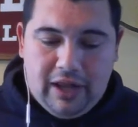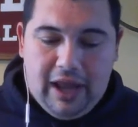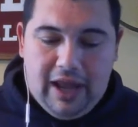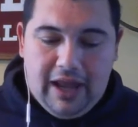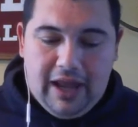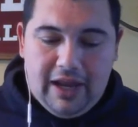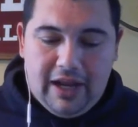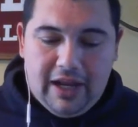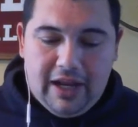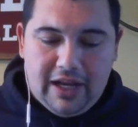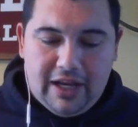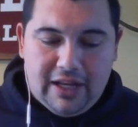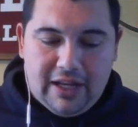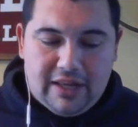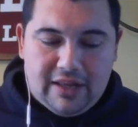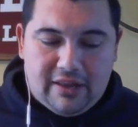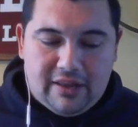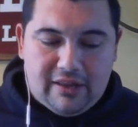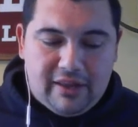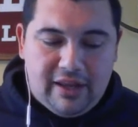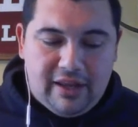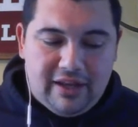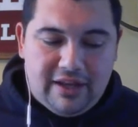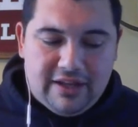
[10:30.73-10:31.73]
Okay.
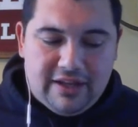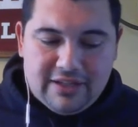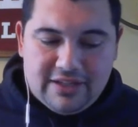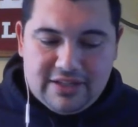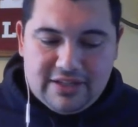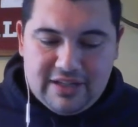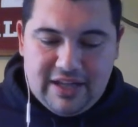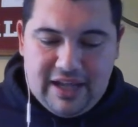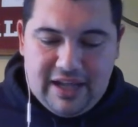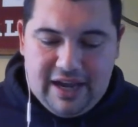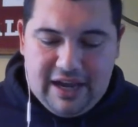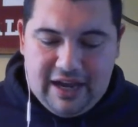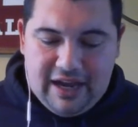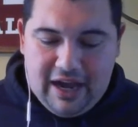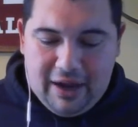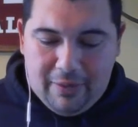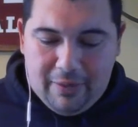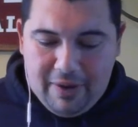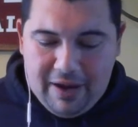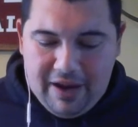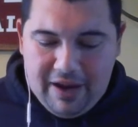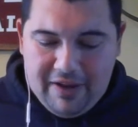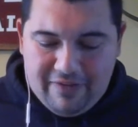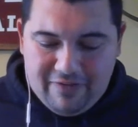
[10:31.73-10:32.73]
Things that
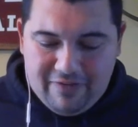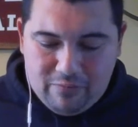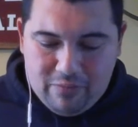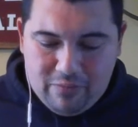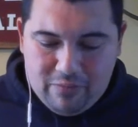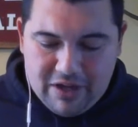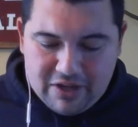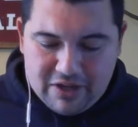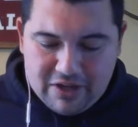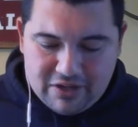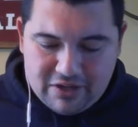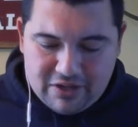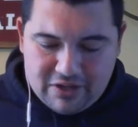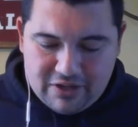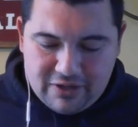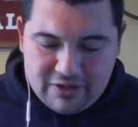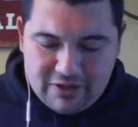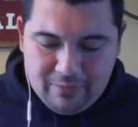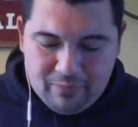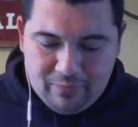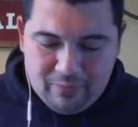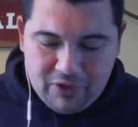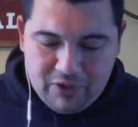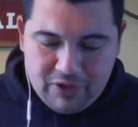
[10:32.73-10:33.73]
I may have
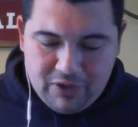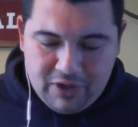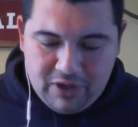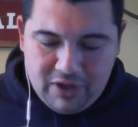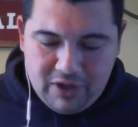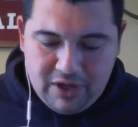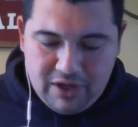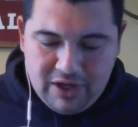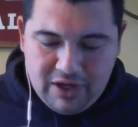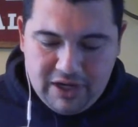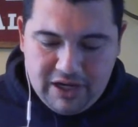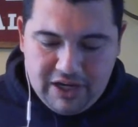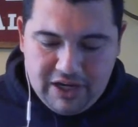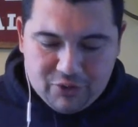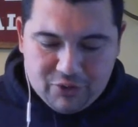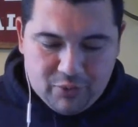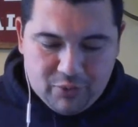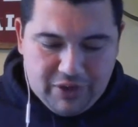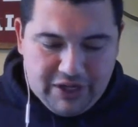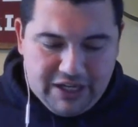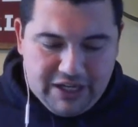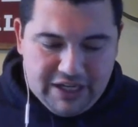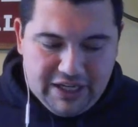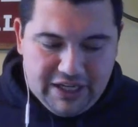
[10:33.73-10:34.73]
missed as
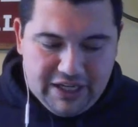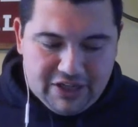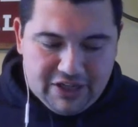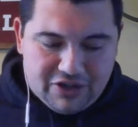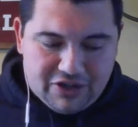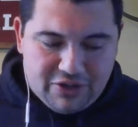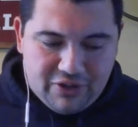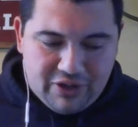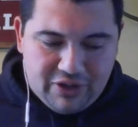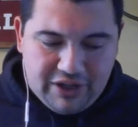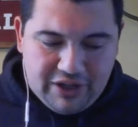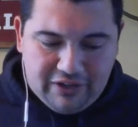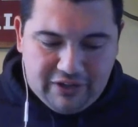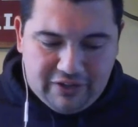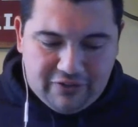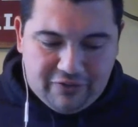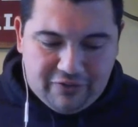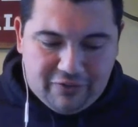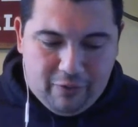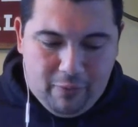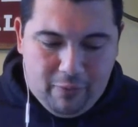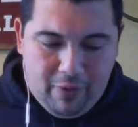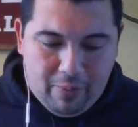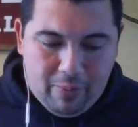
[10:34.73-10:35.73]
we get into this
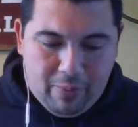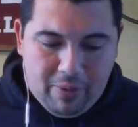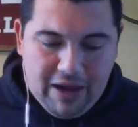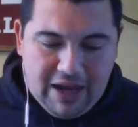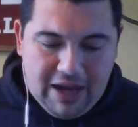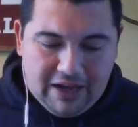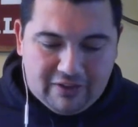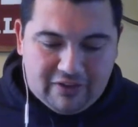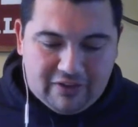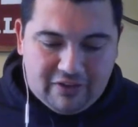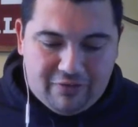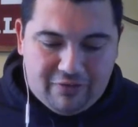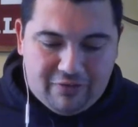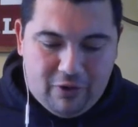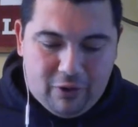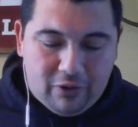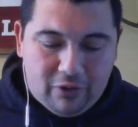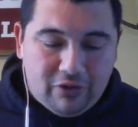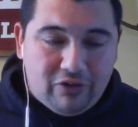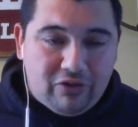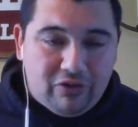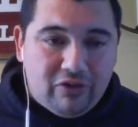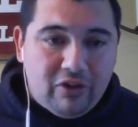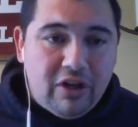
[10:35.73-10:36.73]
from my past
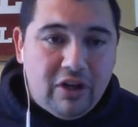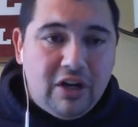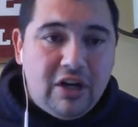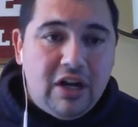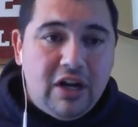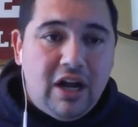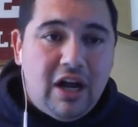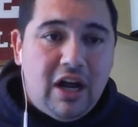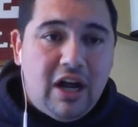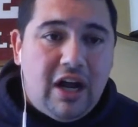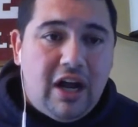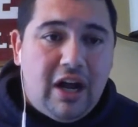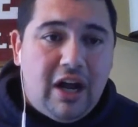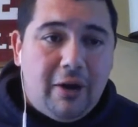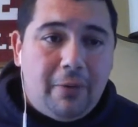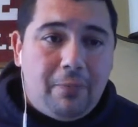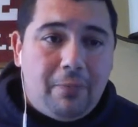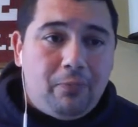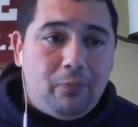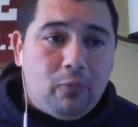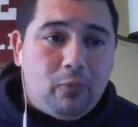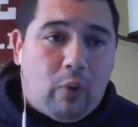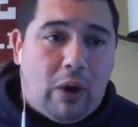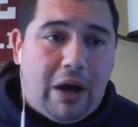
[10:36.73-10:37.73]
folks.
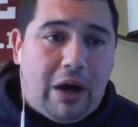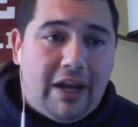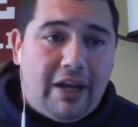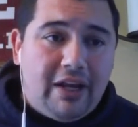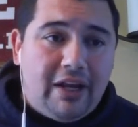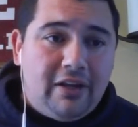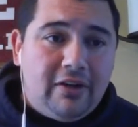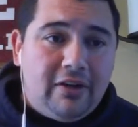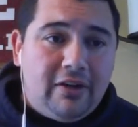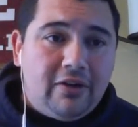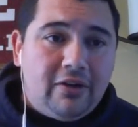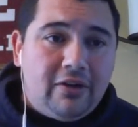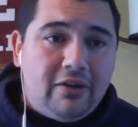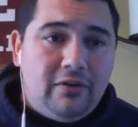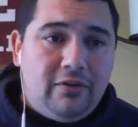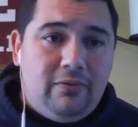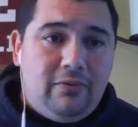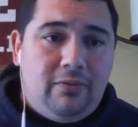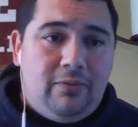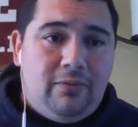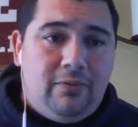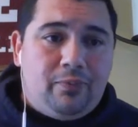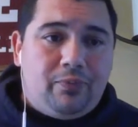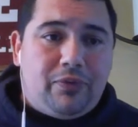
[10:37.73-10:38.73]
Ryan,
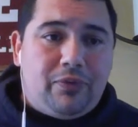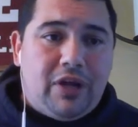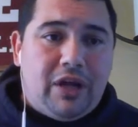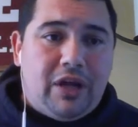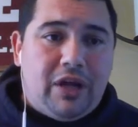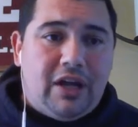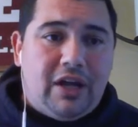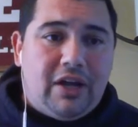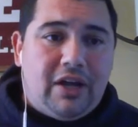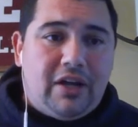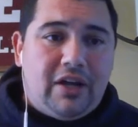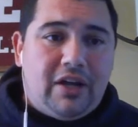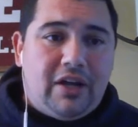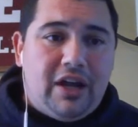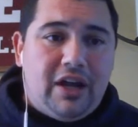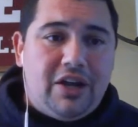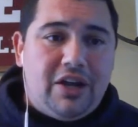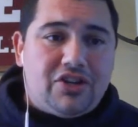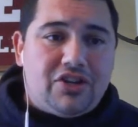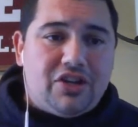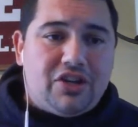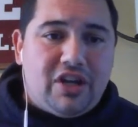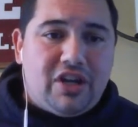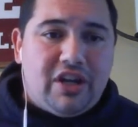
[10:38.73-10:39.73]

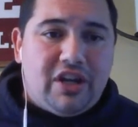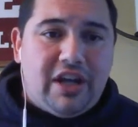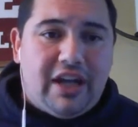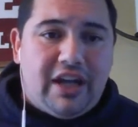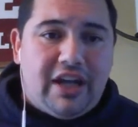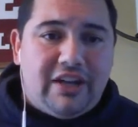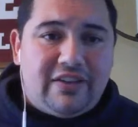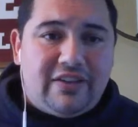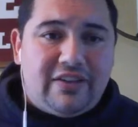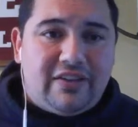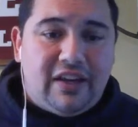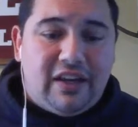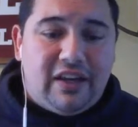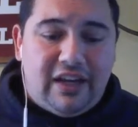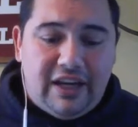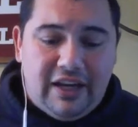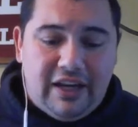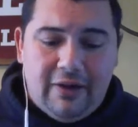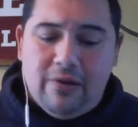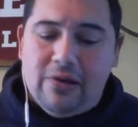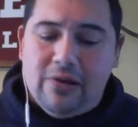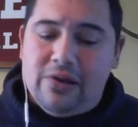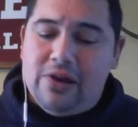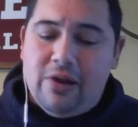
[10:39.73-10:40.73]
Aisha, and
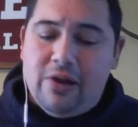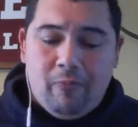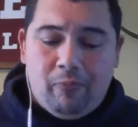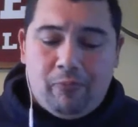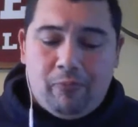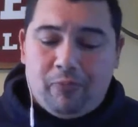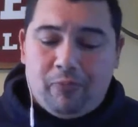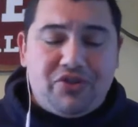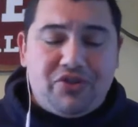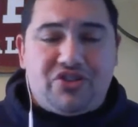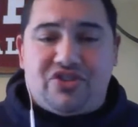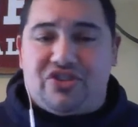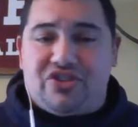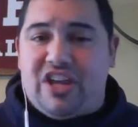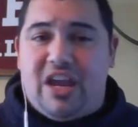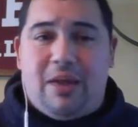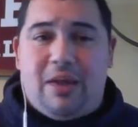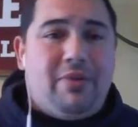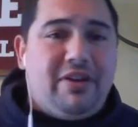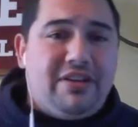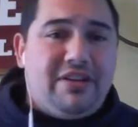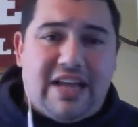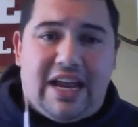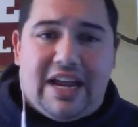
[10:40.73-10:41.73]
Sydney,
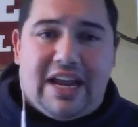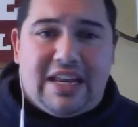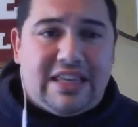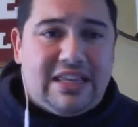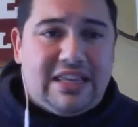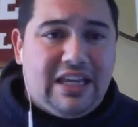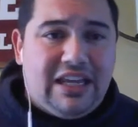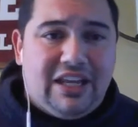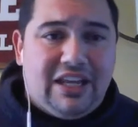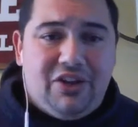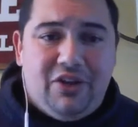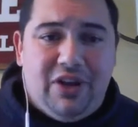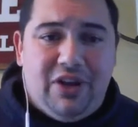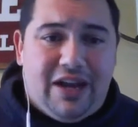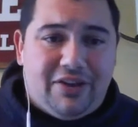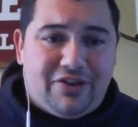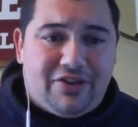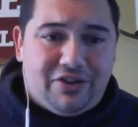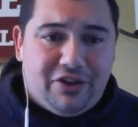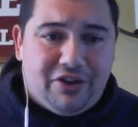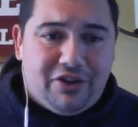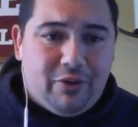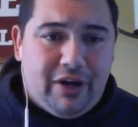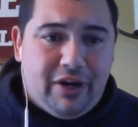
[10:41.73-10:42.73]
same exact thing you
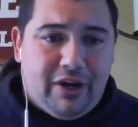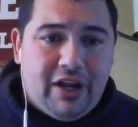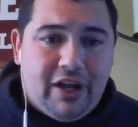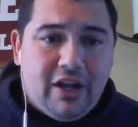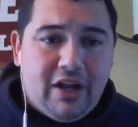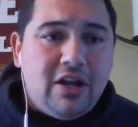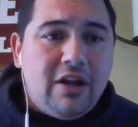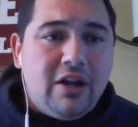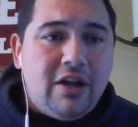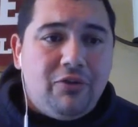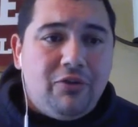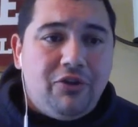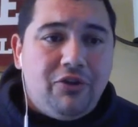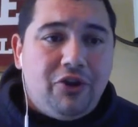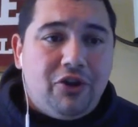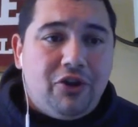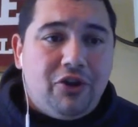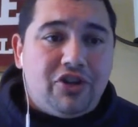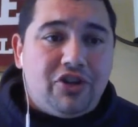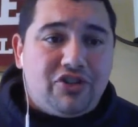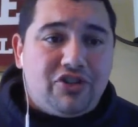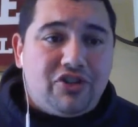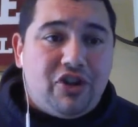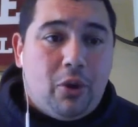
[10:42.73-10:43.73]
guys are doing.
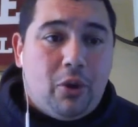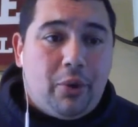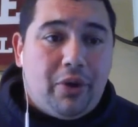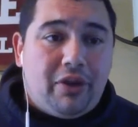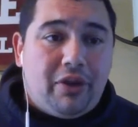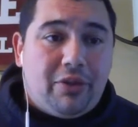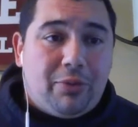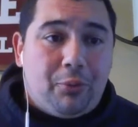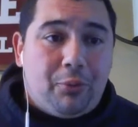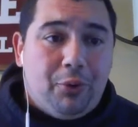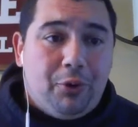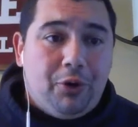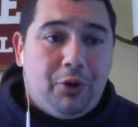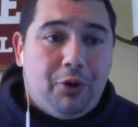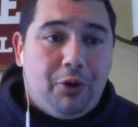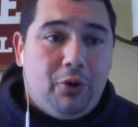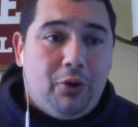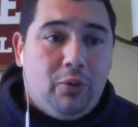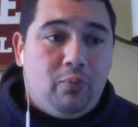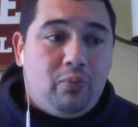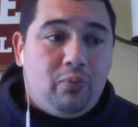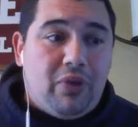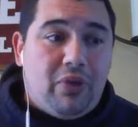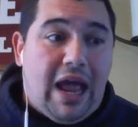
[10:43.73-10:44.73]
You're just going
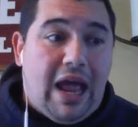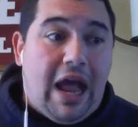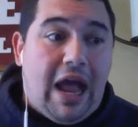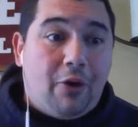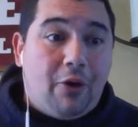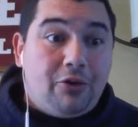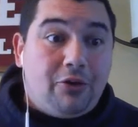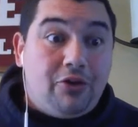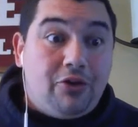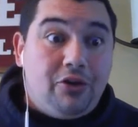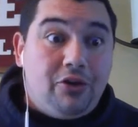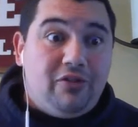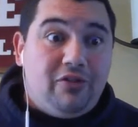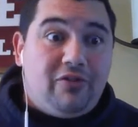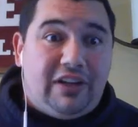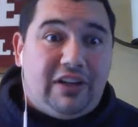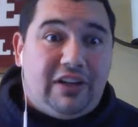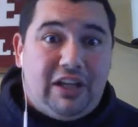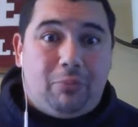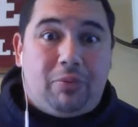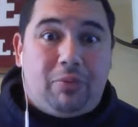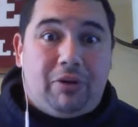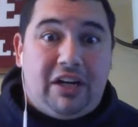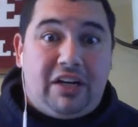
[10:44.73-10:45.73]
through how to
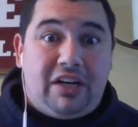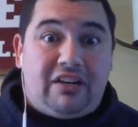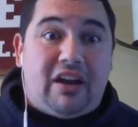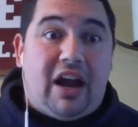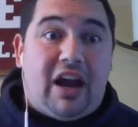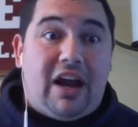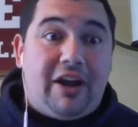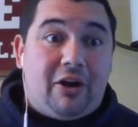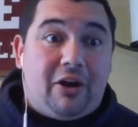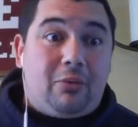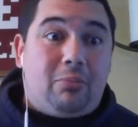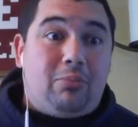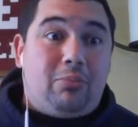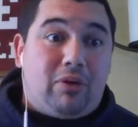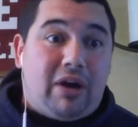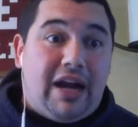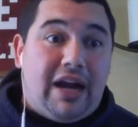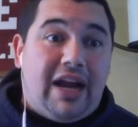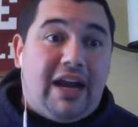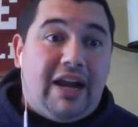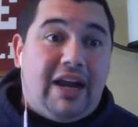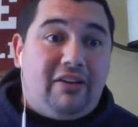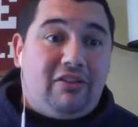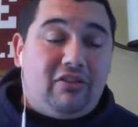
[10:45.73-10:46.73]
develop an entire
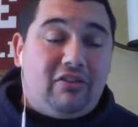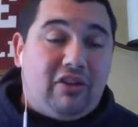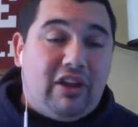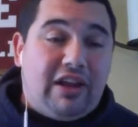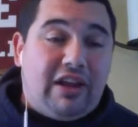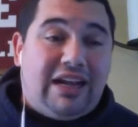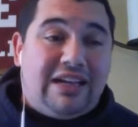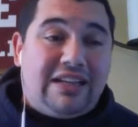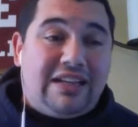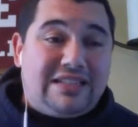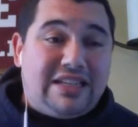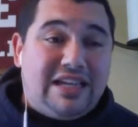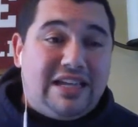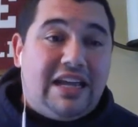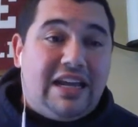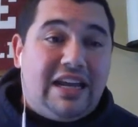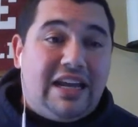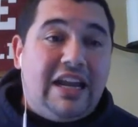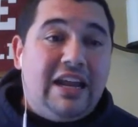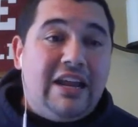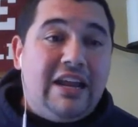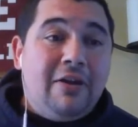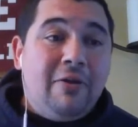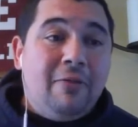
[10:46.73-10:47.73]
brand. So like I
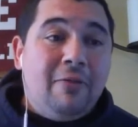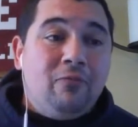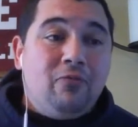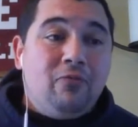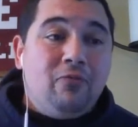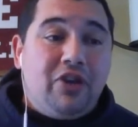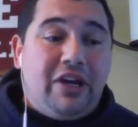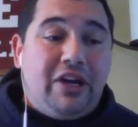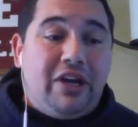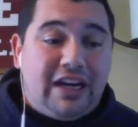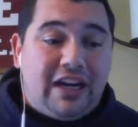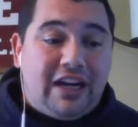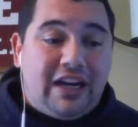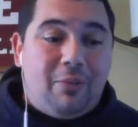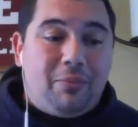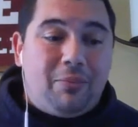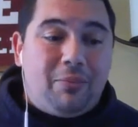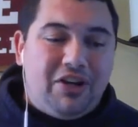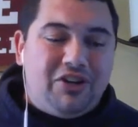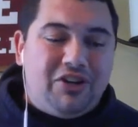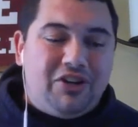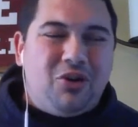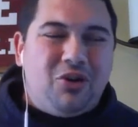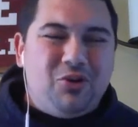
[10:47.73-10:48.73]
said, if you get a
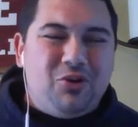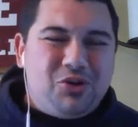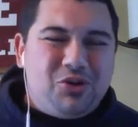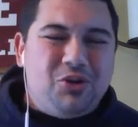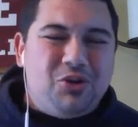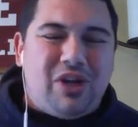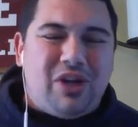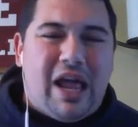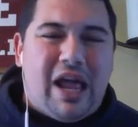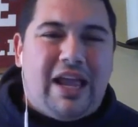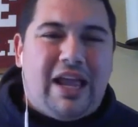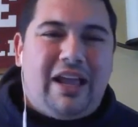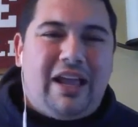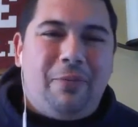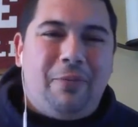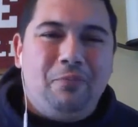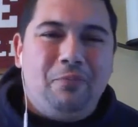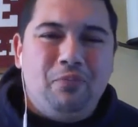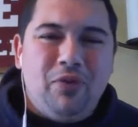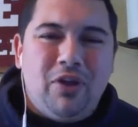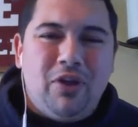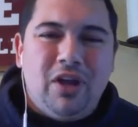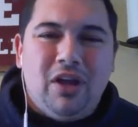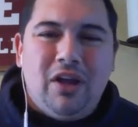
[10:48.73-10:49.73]
company, don't do like,
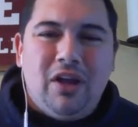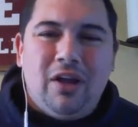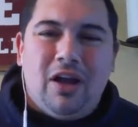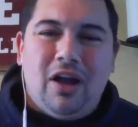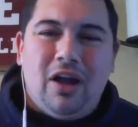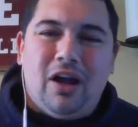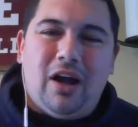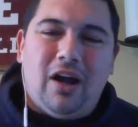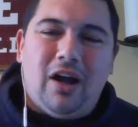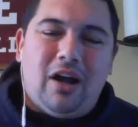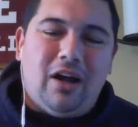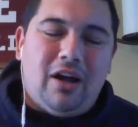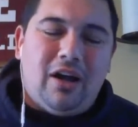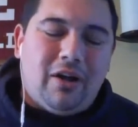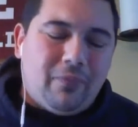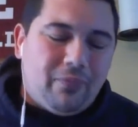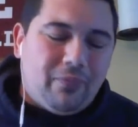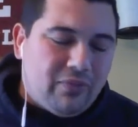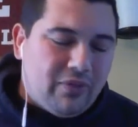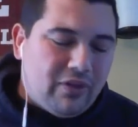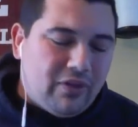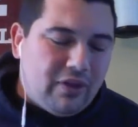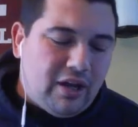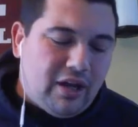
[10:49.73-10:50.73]
I
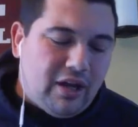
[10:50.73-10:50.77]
